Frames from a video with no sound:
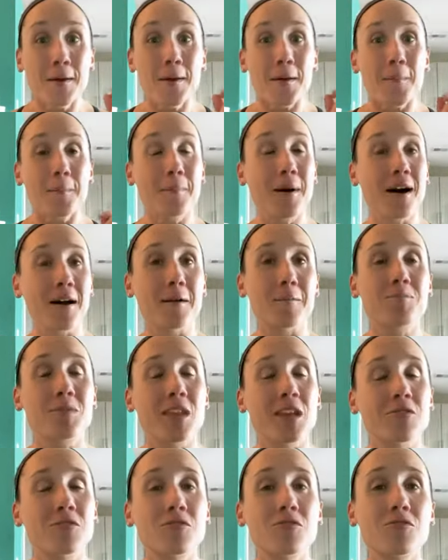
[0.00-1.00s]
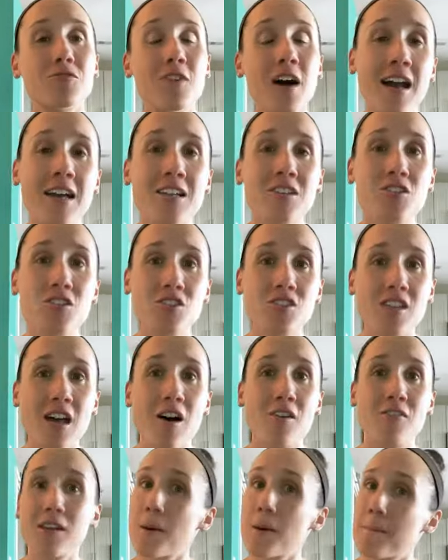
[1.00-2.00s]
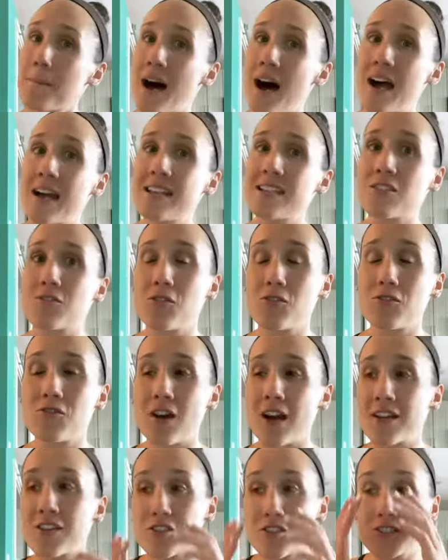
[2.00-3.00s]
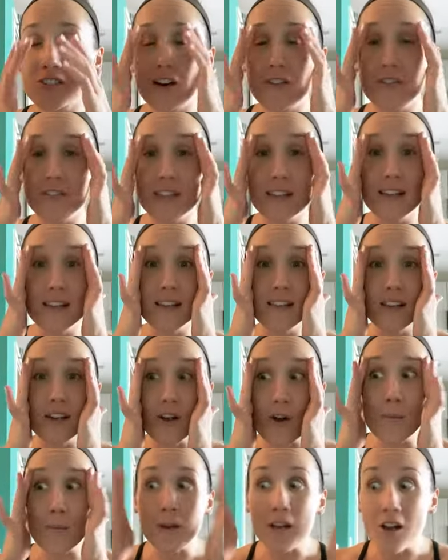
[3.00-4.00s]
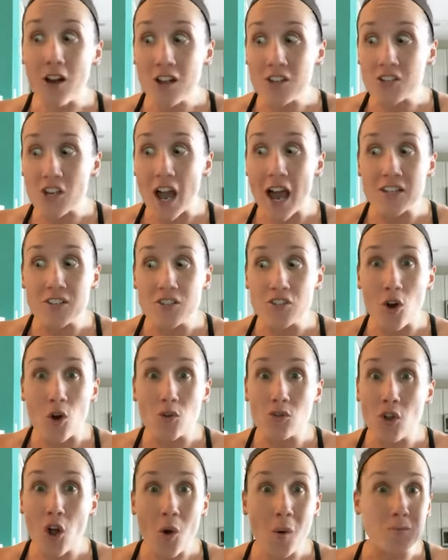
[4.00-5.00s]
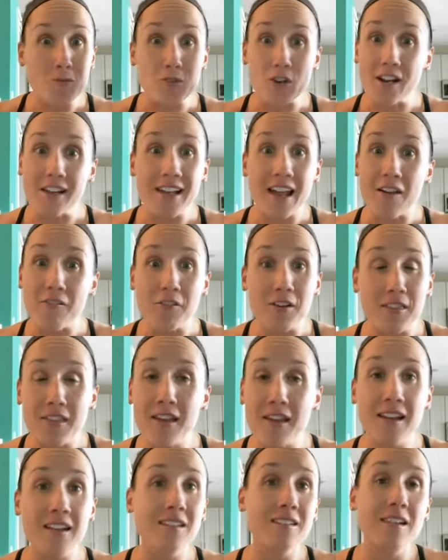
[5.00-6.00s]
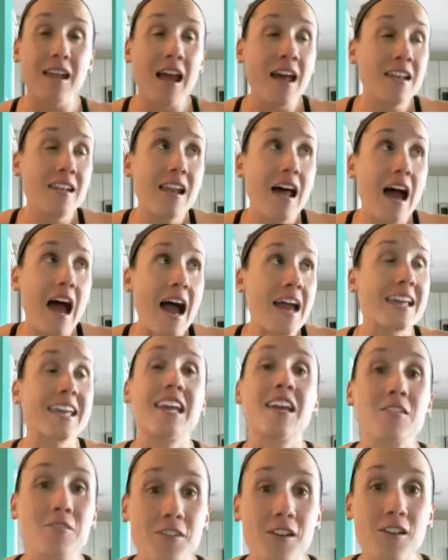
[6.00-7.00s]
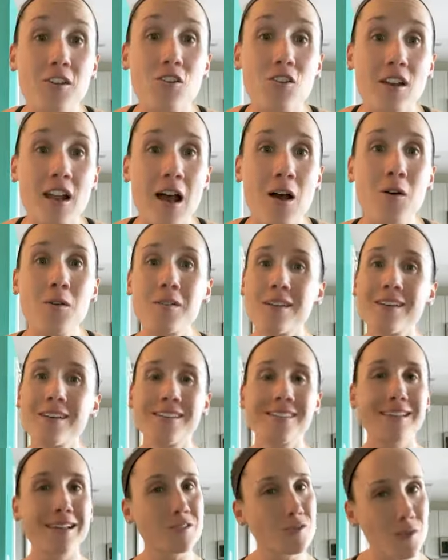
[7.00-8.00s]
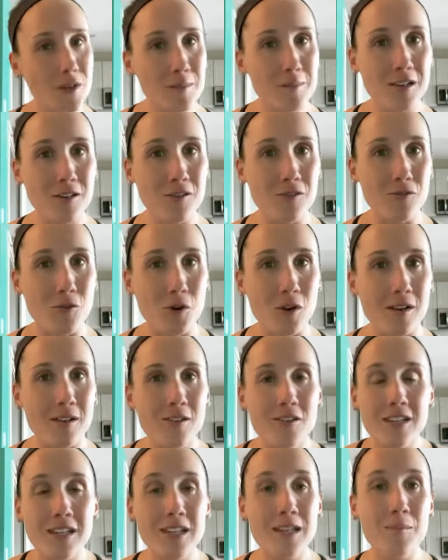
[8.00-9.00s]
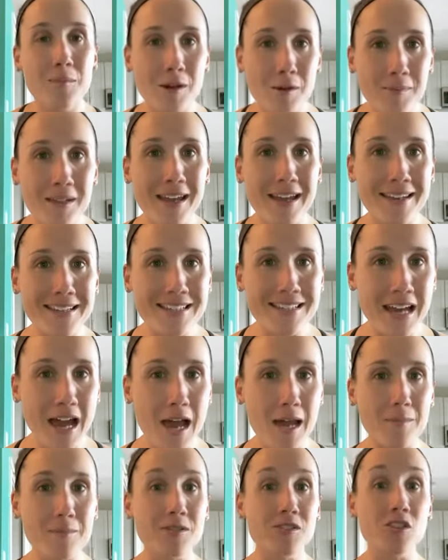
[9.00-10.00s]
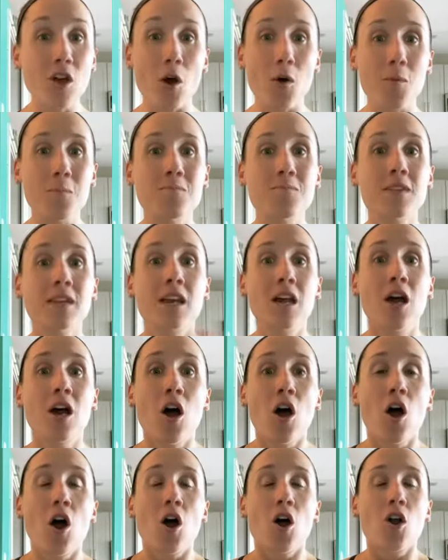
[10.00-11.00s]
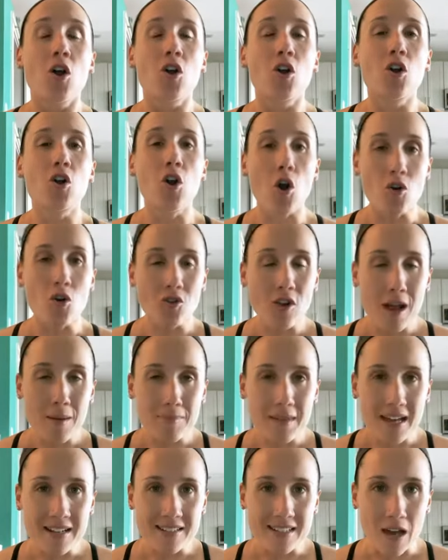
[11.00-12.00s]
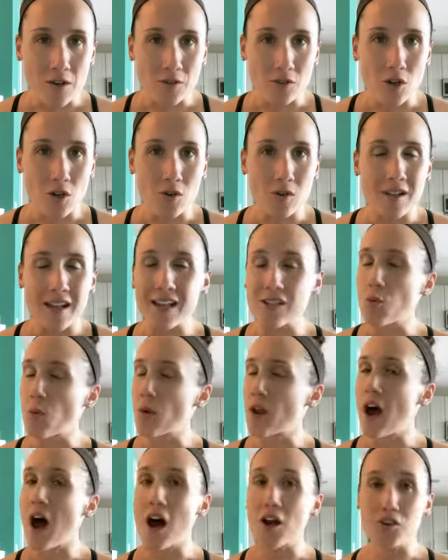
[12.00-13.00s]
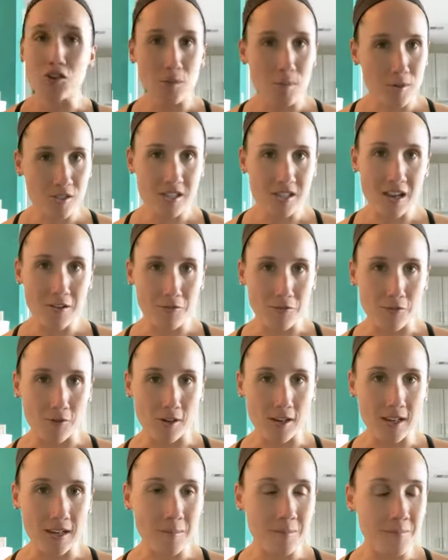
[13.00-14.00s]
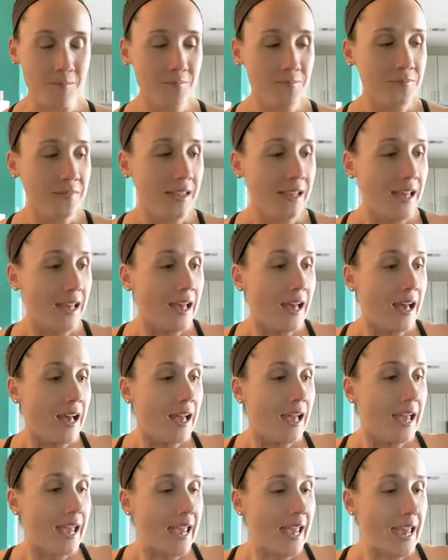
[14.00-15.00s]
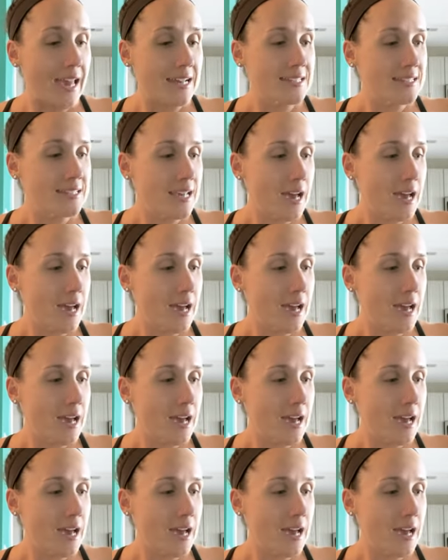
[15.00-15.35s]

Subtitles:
But if you find yourself in a bind, if you find yourself thinking oh my gosh, I don't know, I'm trying everything and I can't figure it out, that's what I'm here for. You can email me anytime. So go grab that download. It's 100% free. And